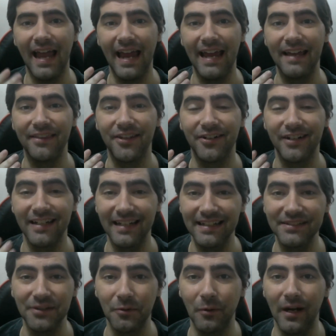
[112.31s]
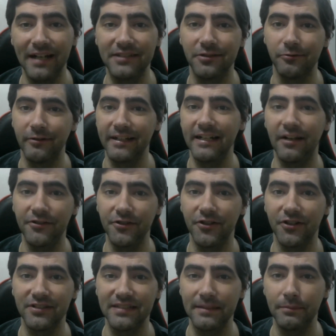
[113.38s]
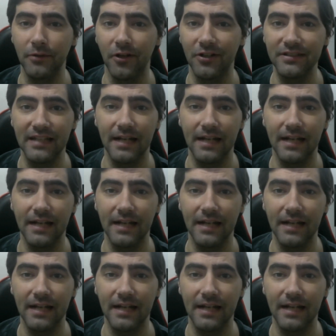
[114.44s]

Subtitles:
and there is a way to rent out your exemplars,